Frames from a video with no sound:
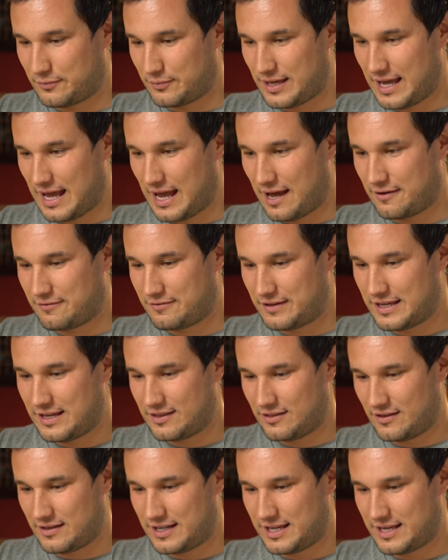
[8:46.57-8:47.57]
We have
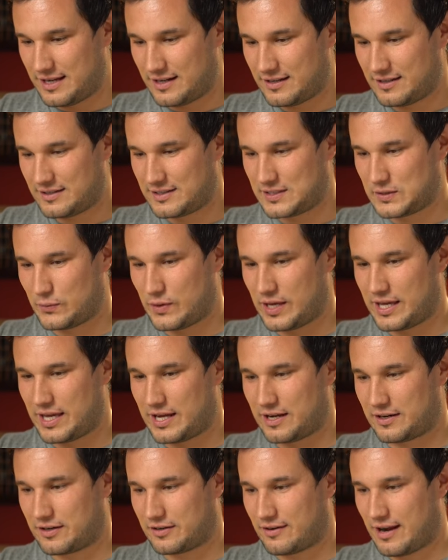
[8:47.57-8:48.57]
Elon here
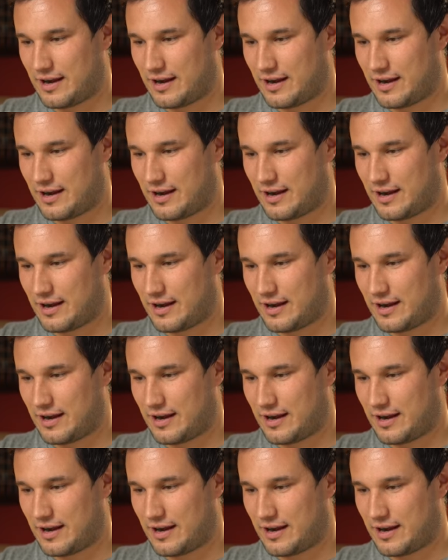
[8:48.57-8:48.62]
swinging